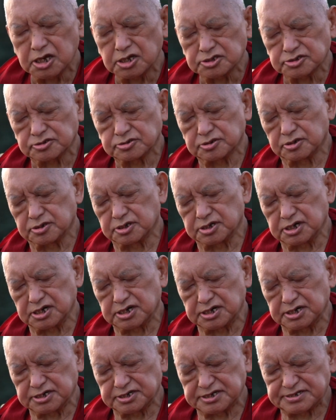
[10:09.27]
so
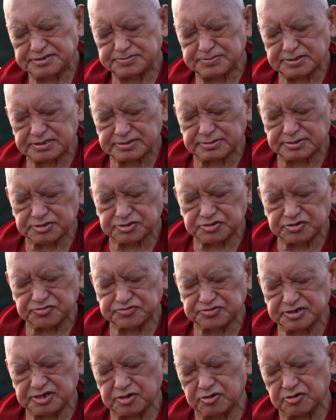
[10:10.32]
uh, responsible to
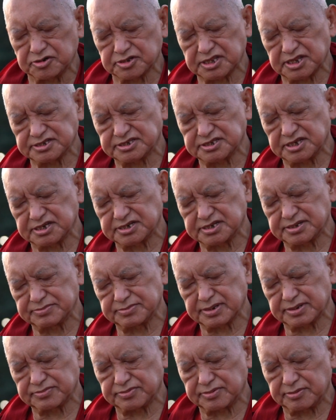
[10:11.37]
free all the sentient
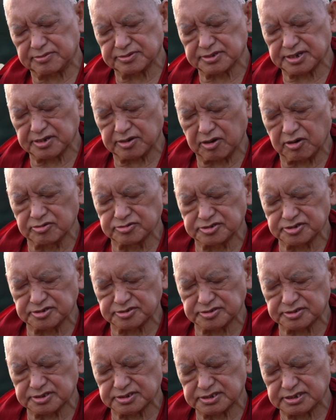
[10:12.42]
beings from all the
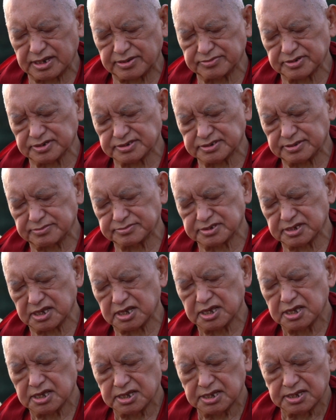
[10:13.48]
oceans of suffering sometimes,
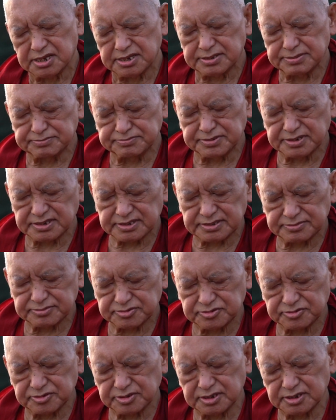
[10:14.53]
and bring them
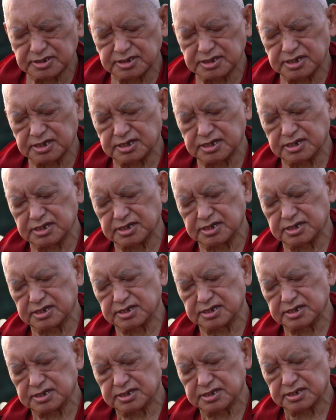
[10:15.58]
to an
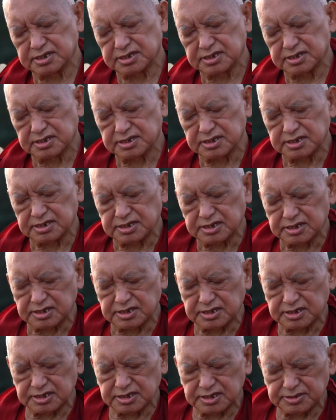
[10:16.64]
uh,
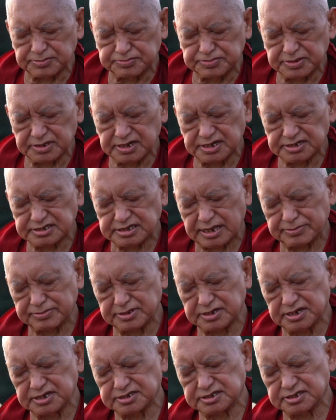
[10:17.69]
uh, peerless
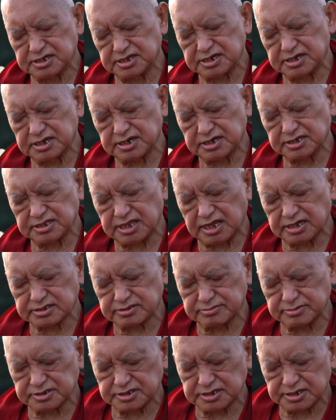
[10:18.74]
happiness, uh,
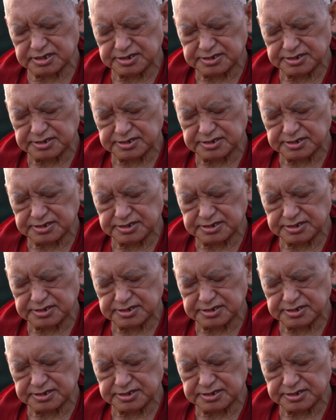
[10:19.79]
enlightenment,